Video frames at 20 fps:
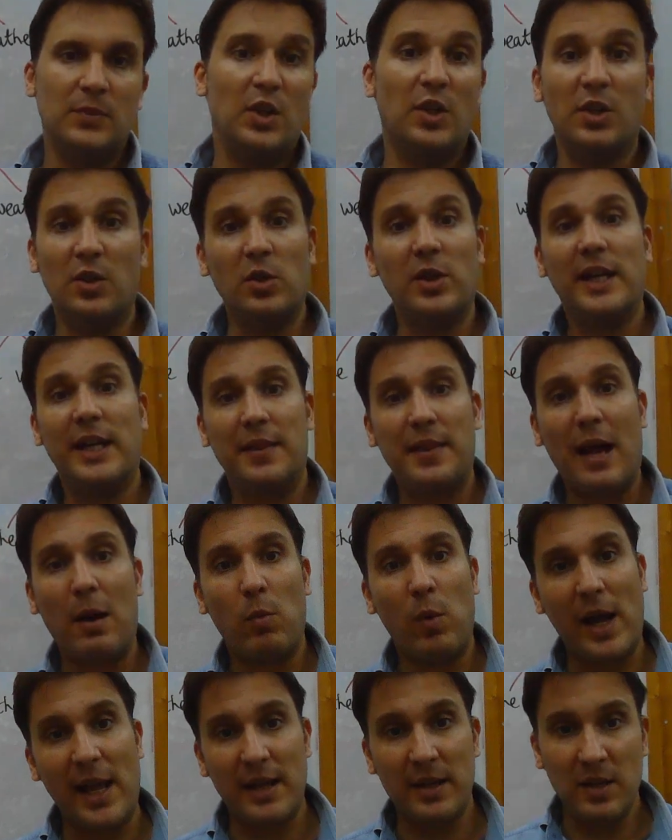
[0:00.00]
You could look at it
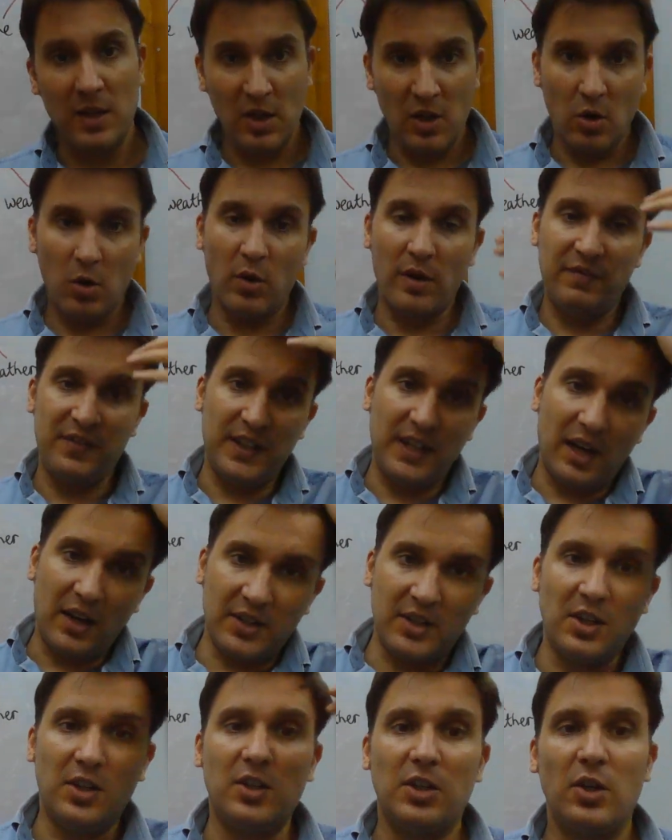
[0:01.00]
that way, or if you
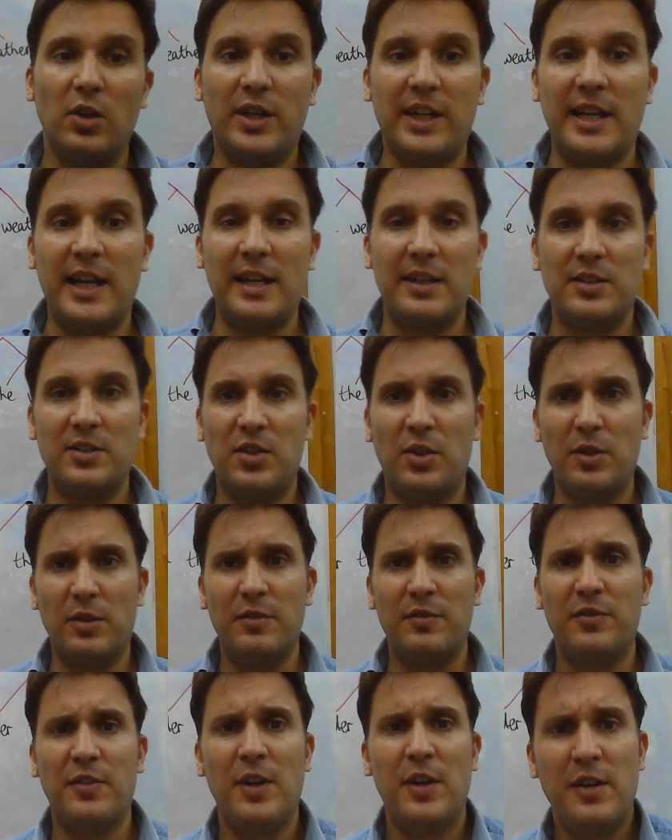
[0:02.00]
like, you could look at it
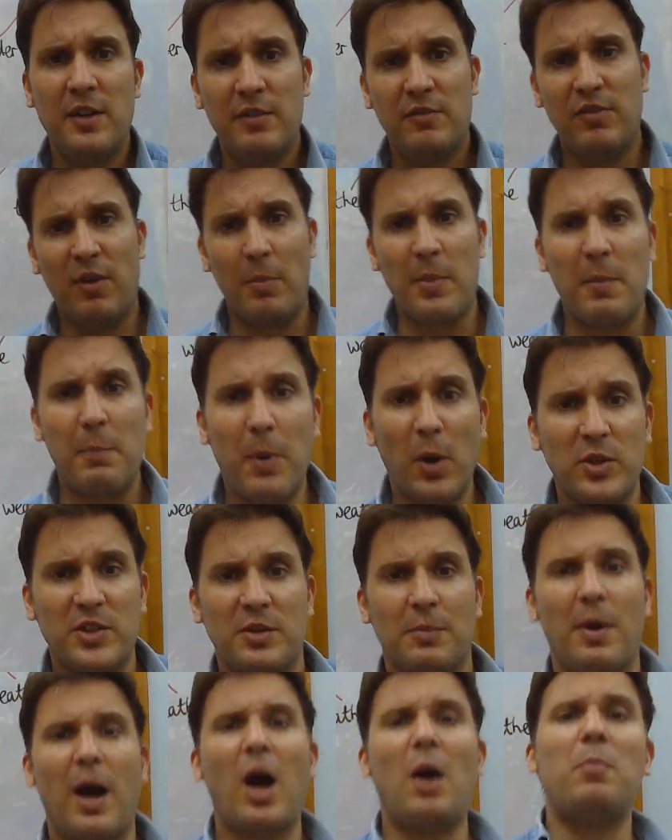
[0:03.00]
sort of from the
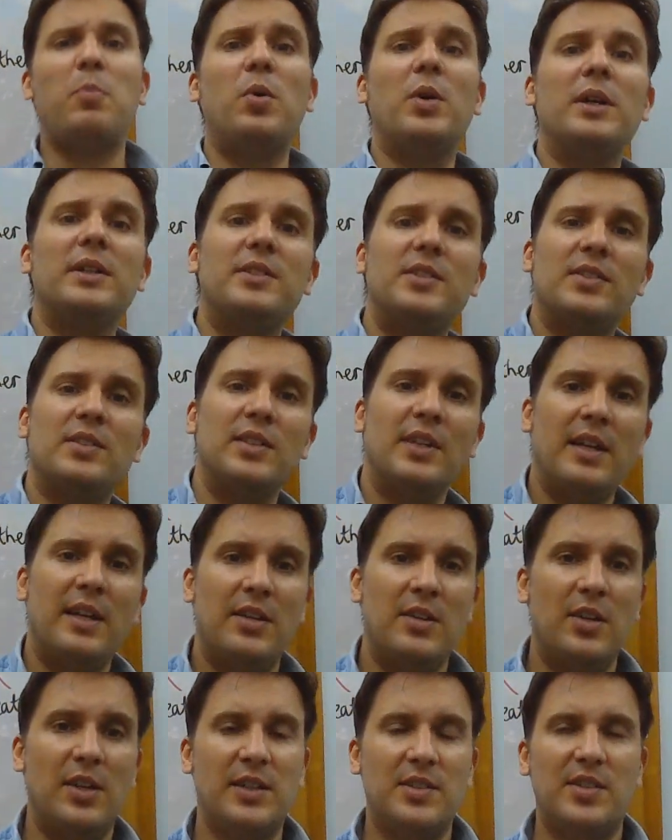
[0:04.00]
bottom upwards.
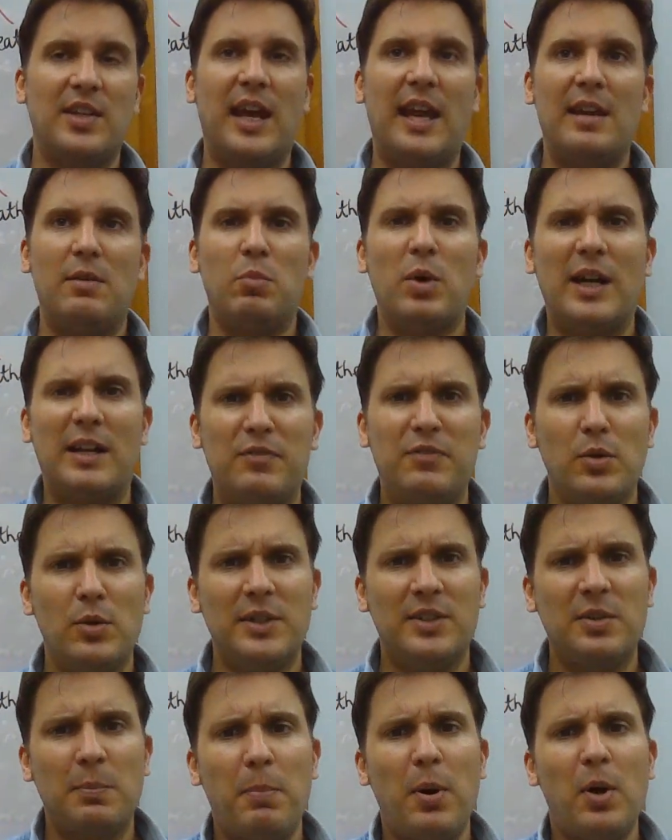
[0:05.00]
You could say, well, if you
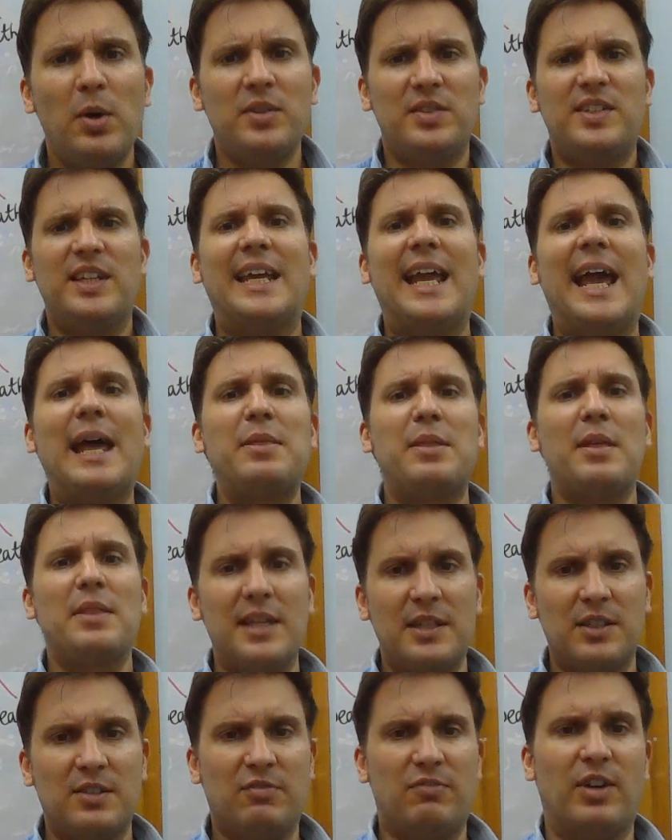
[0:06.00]
were to put together
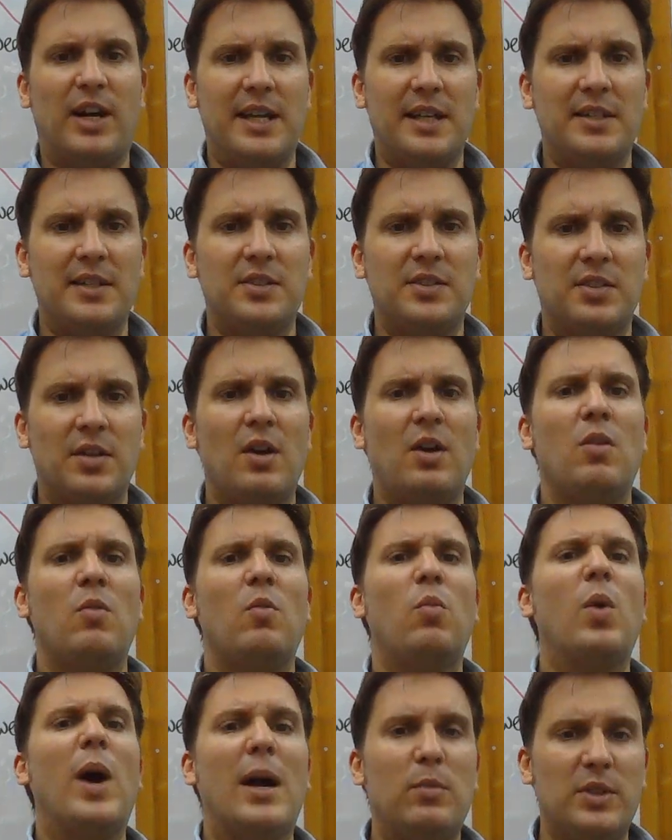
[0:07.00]
this phrase,
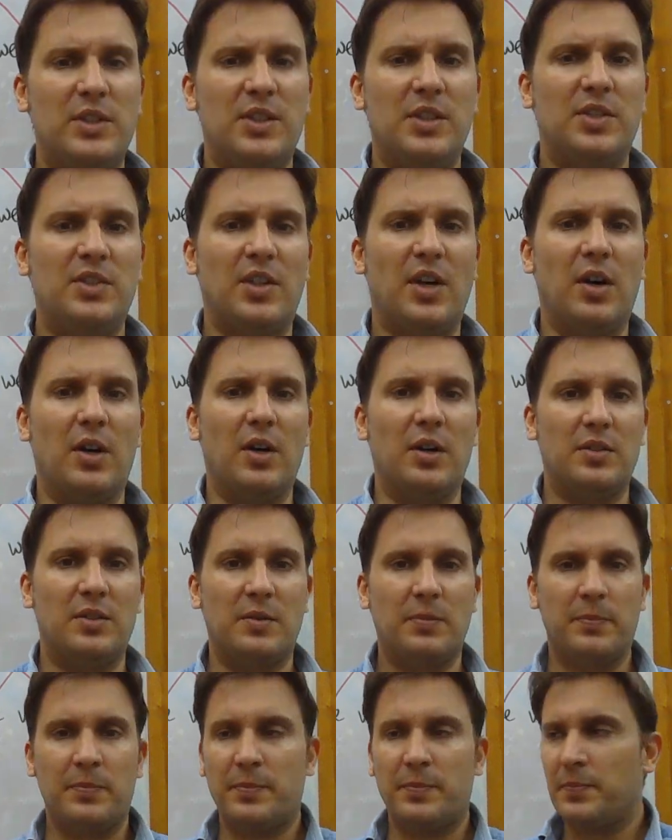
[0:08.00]
where would you
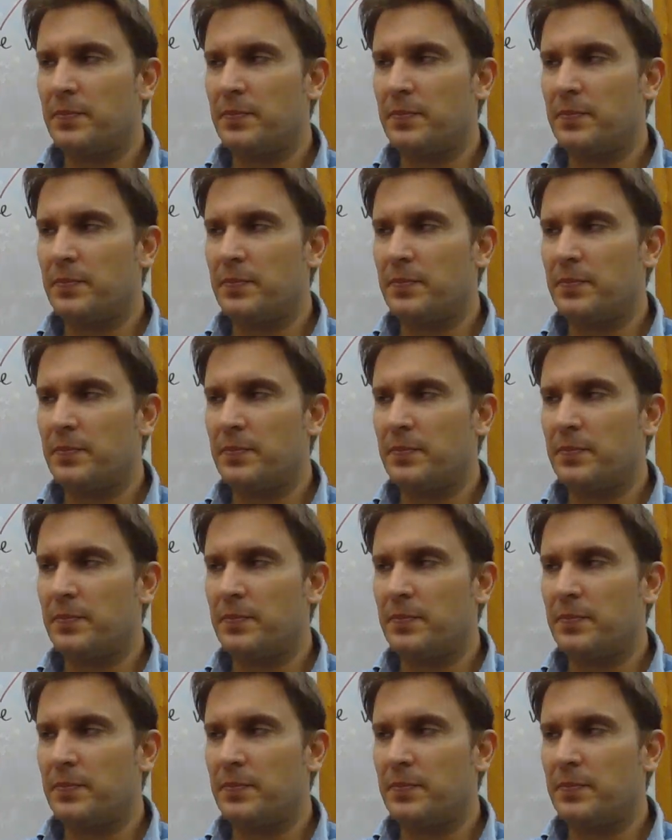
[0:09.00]
start?